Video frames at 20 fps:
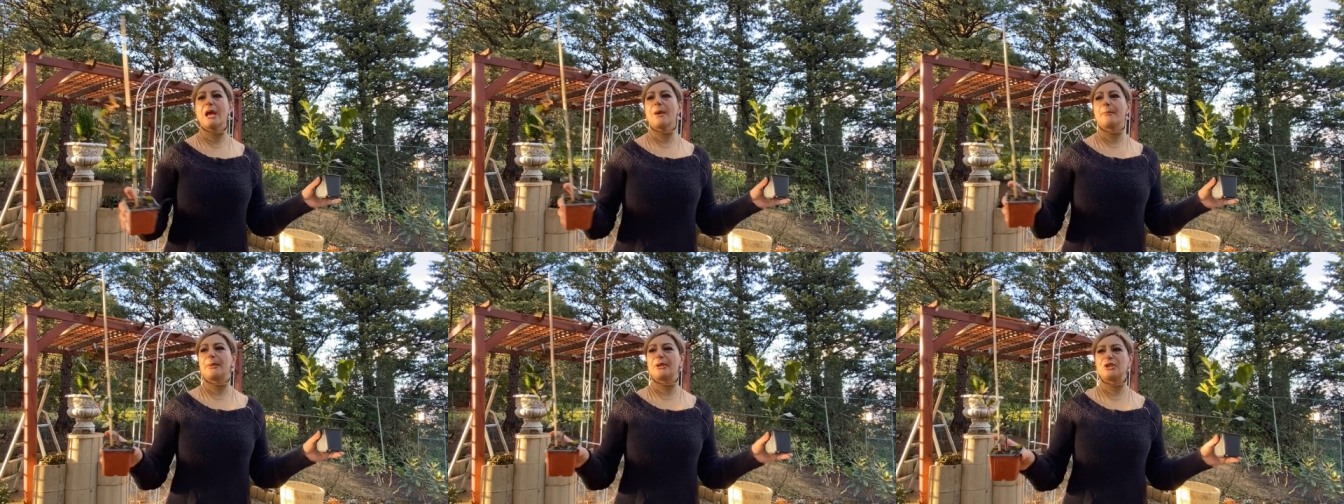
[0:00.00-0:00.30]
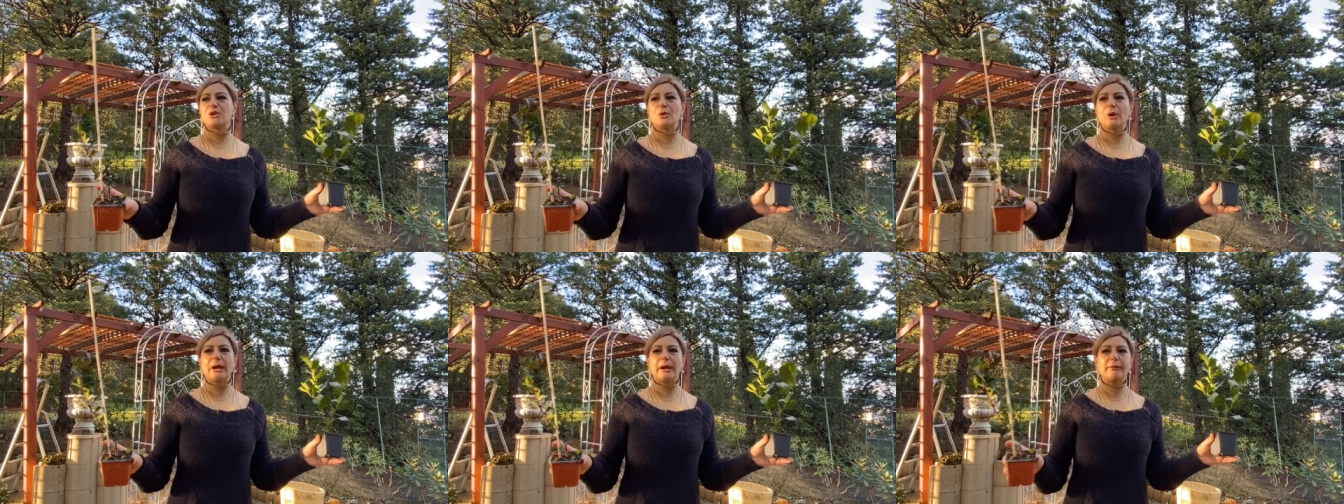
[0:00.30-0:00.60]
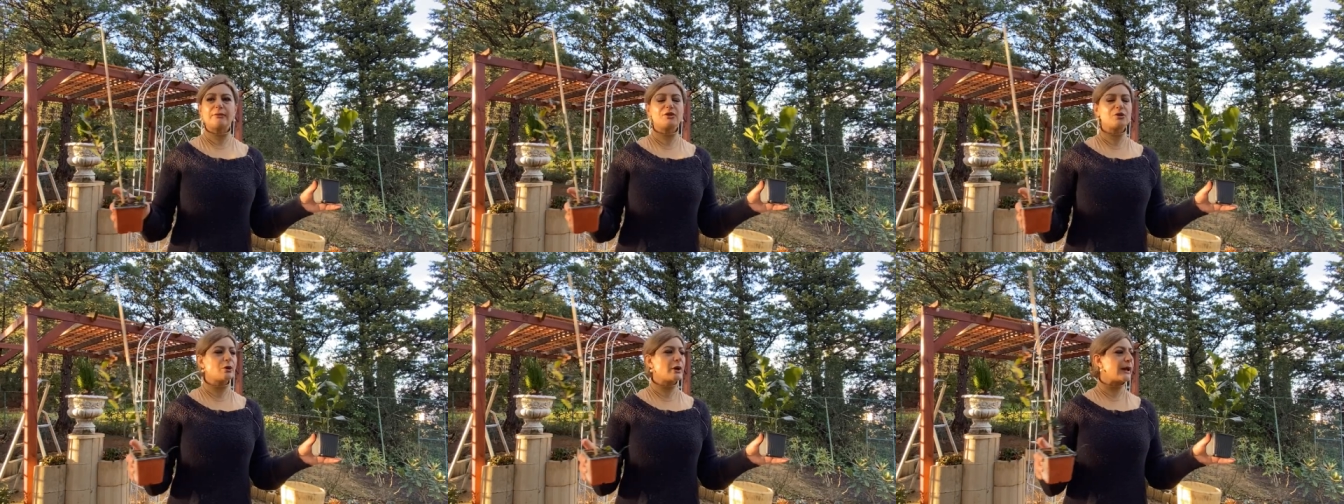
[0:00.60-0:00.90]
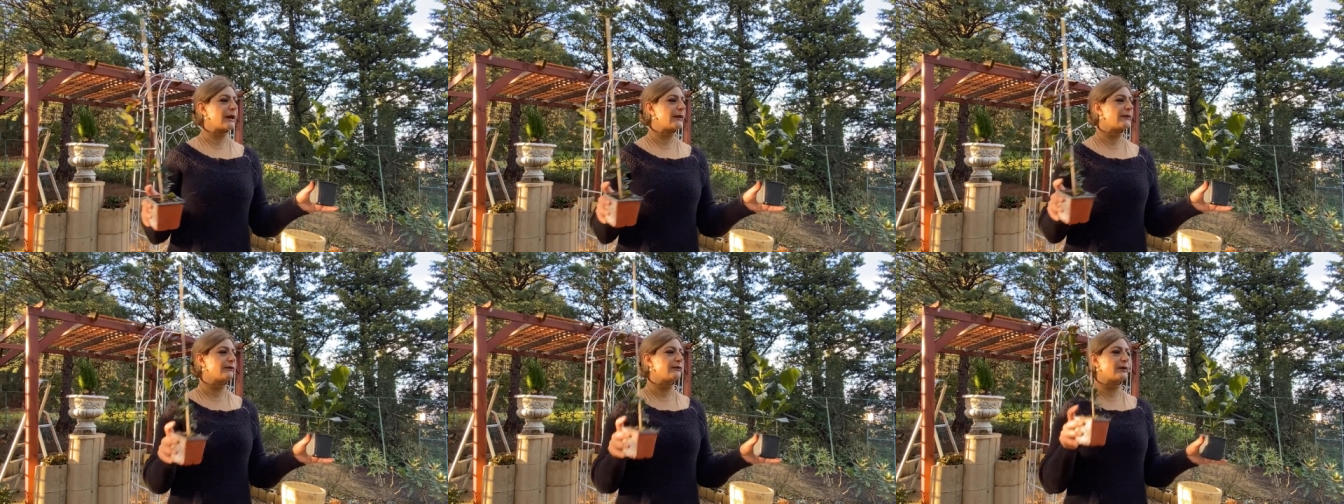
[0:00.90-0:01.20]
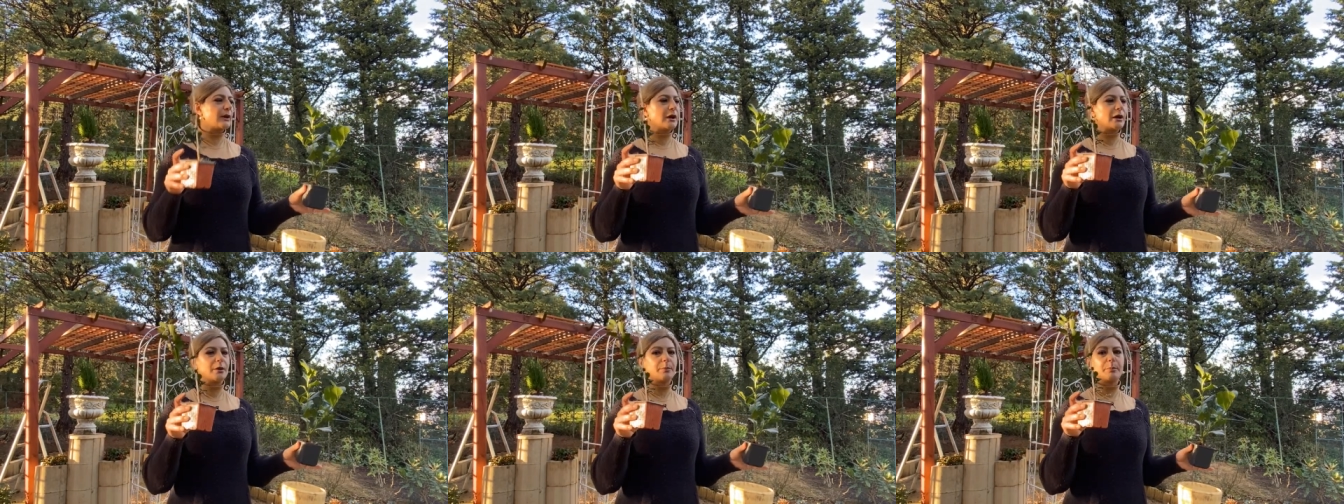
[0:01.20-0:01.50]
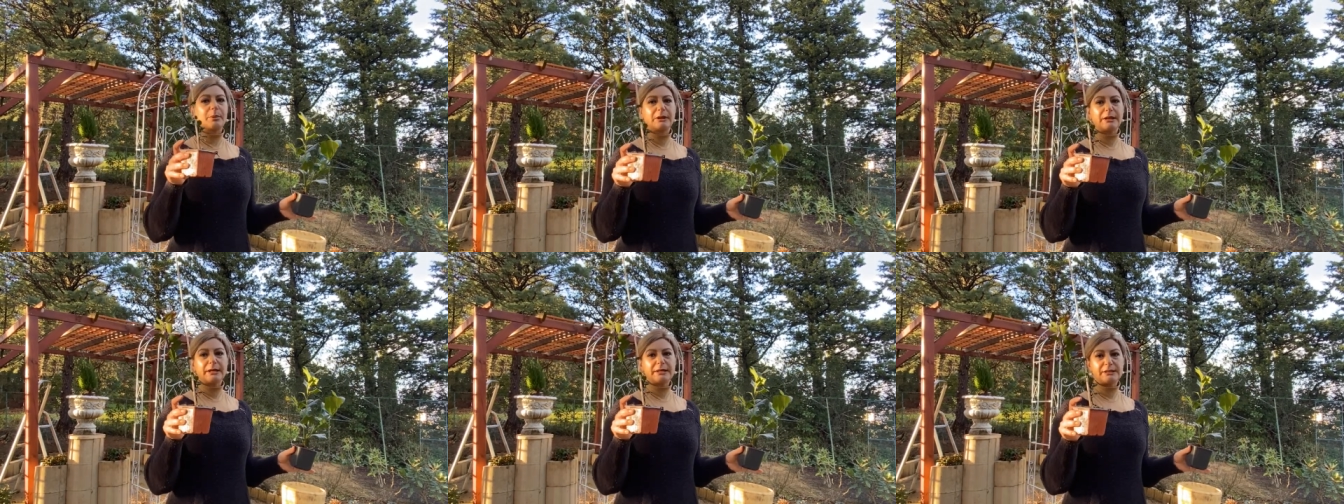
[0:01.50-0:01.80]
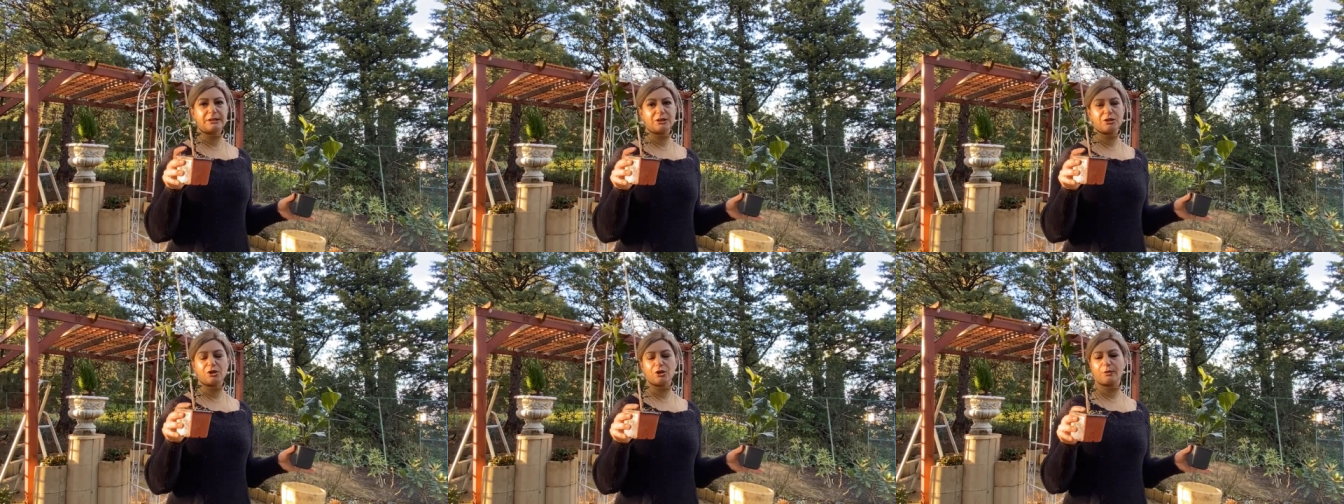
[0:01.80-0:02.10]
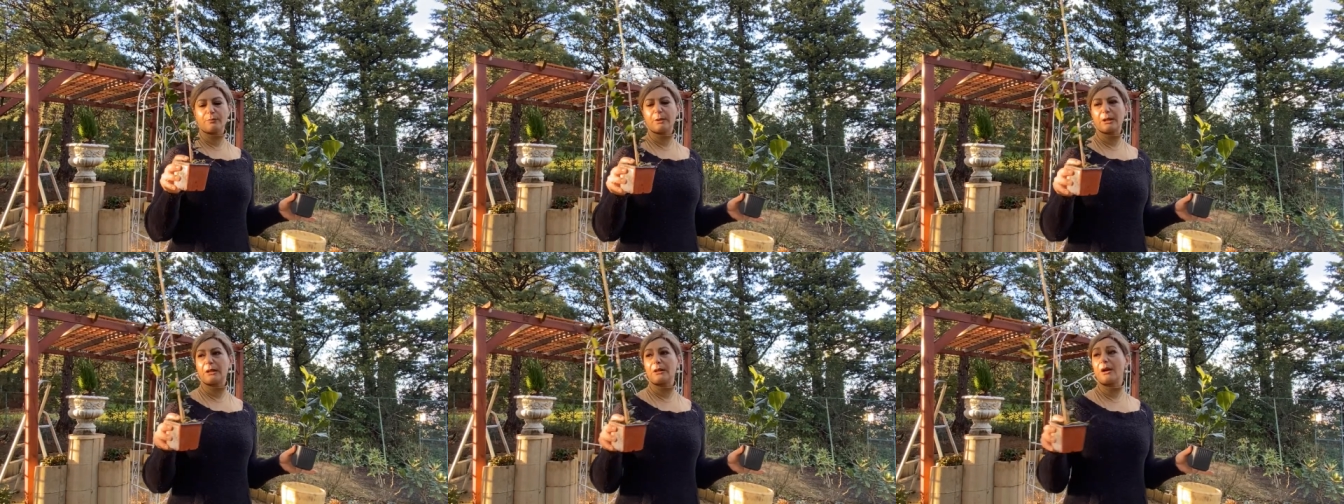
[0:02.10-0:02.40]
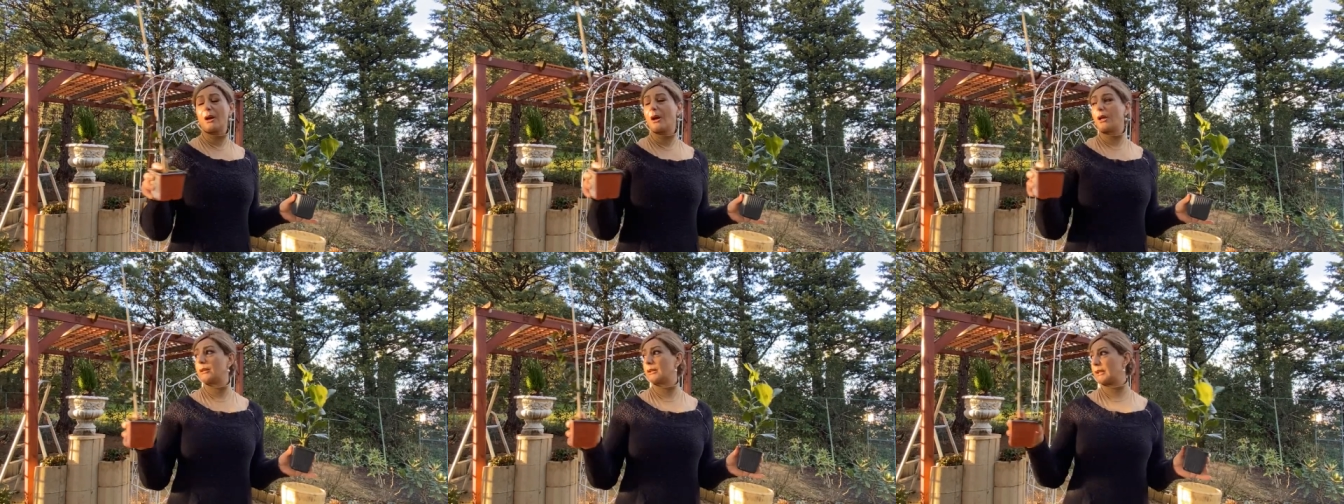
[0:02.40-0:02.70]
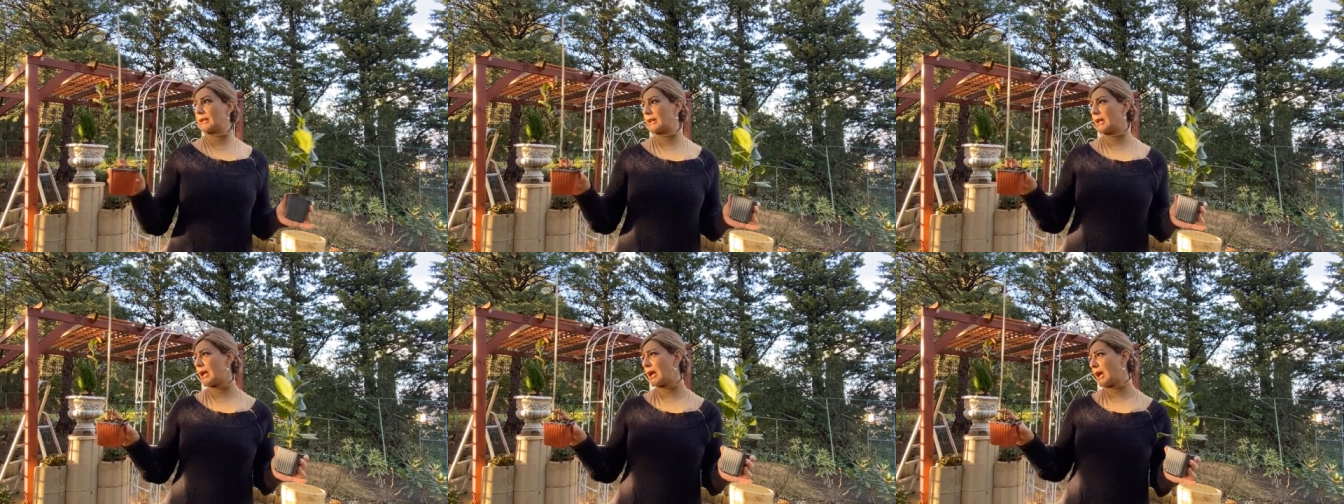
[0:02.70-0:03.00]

but you have to have uh, planted your male holly